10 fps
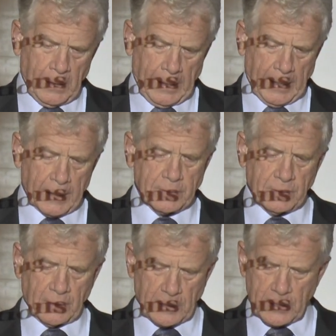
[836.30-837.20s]

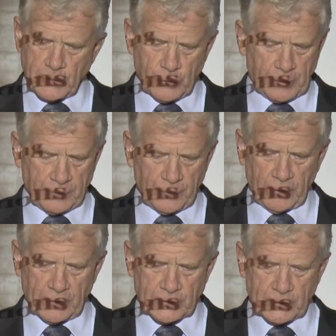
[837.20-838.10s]
and he took it
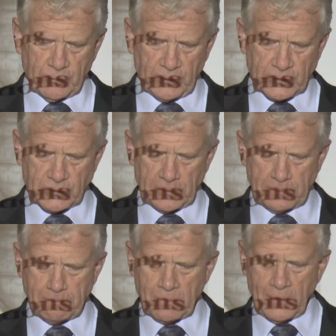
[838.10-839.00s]
very seriously.
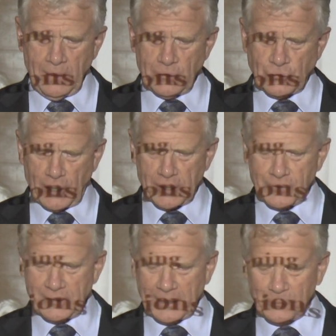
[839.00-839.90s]

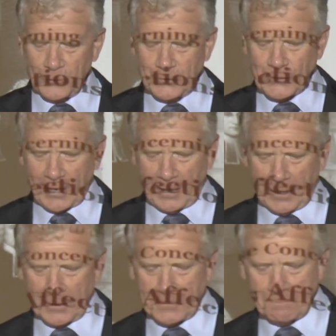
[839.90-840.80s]
Jonathan Edwards
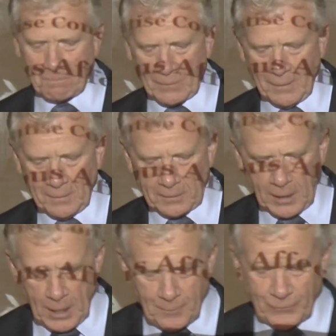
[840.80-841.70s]
had
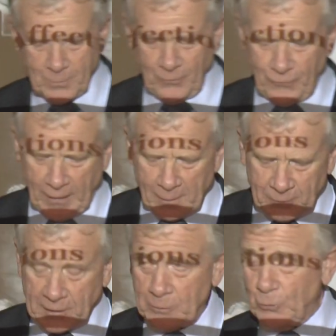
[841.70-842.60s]
come from a
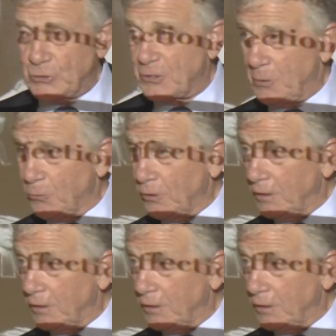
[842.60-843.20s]
family in which there were